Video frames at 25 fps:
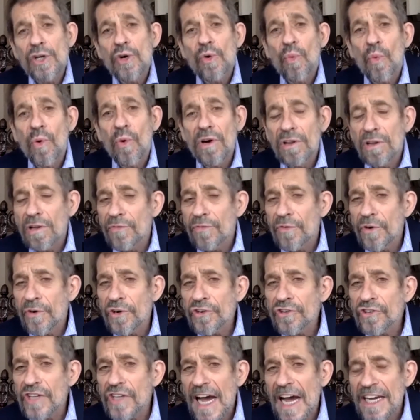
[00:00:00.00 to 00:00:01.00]
One of the
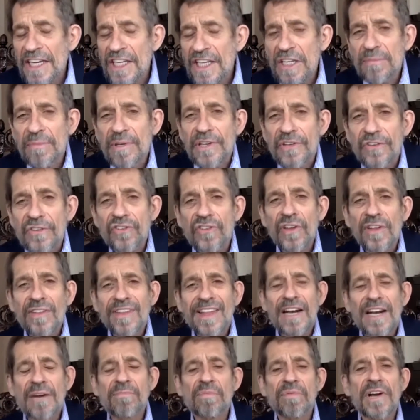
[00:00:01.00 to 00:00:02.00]
first documents
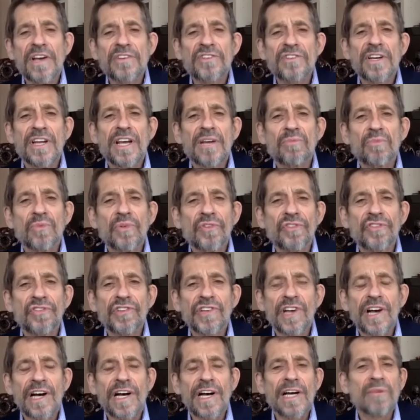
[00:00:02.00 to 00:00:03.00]
that a president will
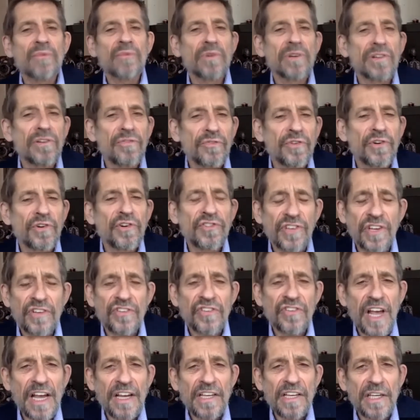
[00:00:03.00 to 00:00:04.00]
sign, one of the first
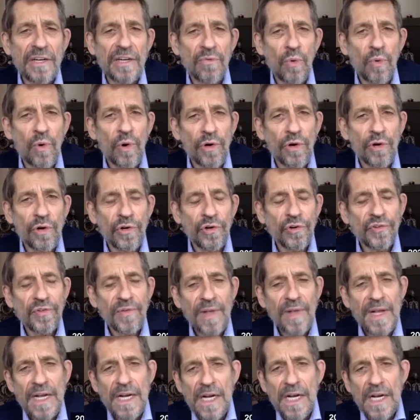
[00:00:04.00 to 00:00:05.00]
executive orders,
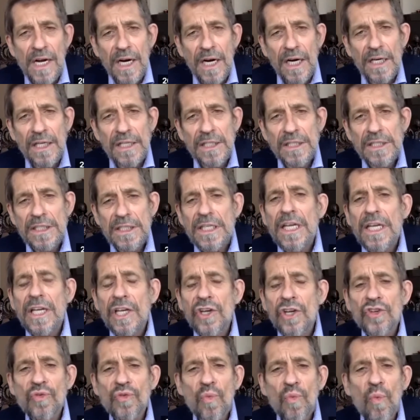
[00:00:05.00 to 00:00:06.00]

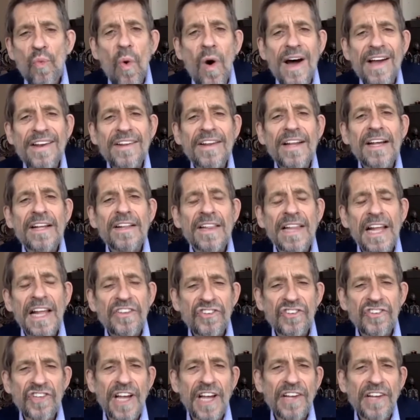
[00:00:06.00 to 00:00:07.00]
is one that
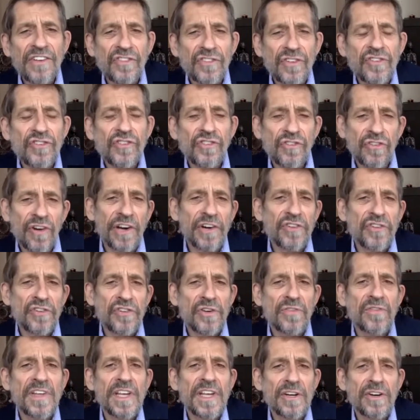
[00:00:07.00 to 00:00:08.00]
sets the structure
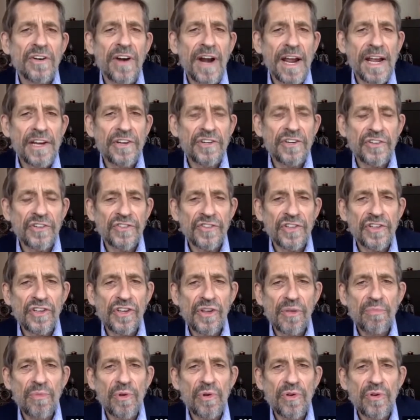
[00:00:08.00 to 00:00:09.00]
of the interagency
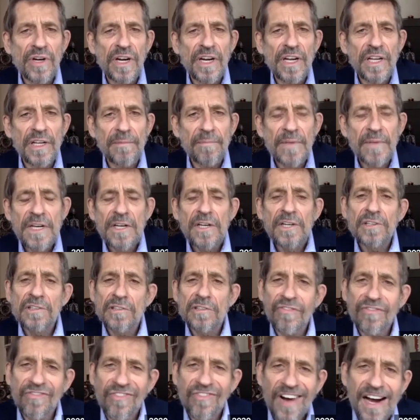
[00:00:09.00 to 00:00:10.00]
community,
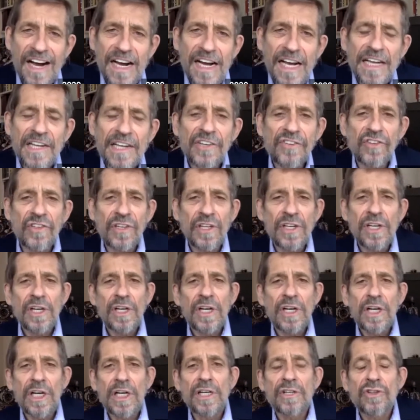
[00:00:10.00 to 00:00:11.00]
defines
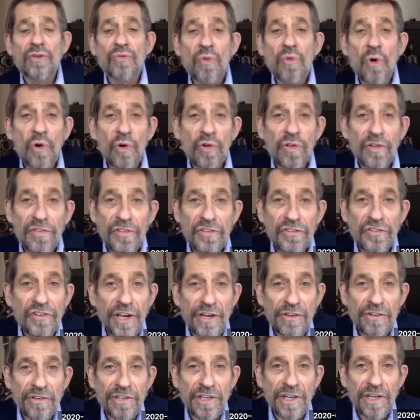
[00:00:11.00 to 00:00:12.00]
the role of the
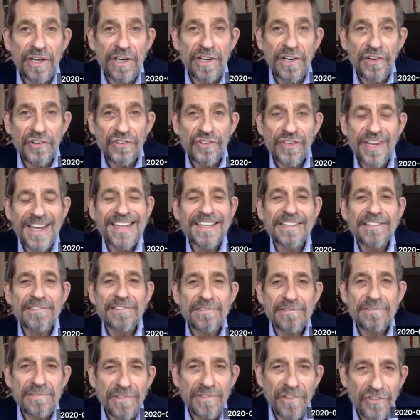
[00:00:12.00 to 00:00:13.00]
Secretary of State,
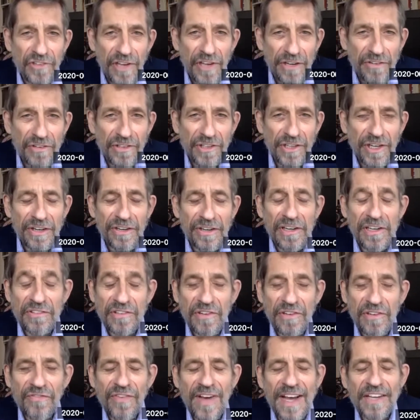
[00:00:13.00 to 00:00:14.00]
the Secretary of
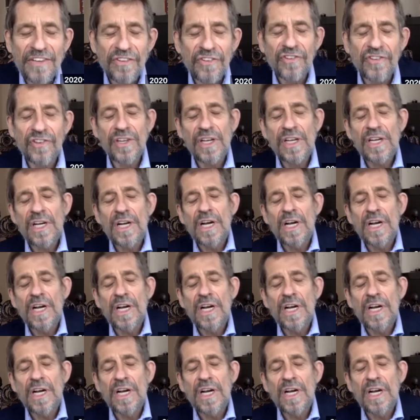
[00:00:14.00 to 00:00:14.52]
Defense,